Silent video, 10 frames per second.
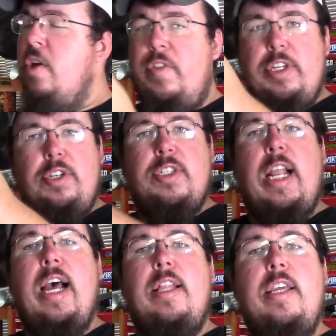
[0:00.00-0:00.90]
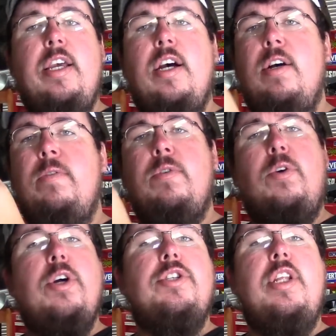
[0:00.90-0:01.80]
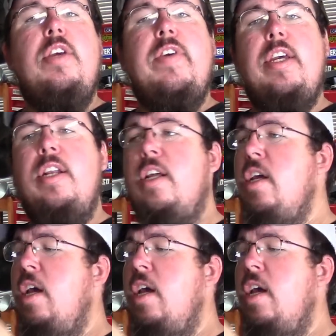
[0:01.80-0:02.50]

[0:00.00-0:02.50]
then you slide the crush sleeve in and